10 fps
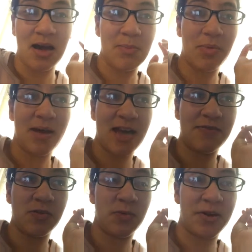I might
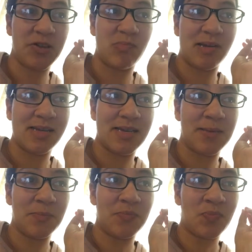have to word sprint
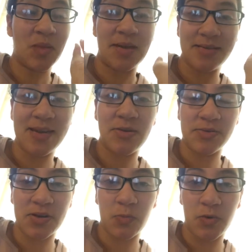it. I said I was
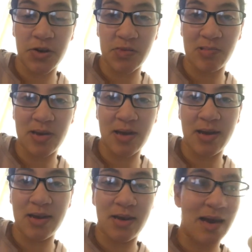going to word sprint earlier.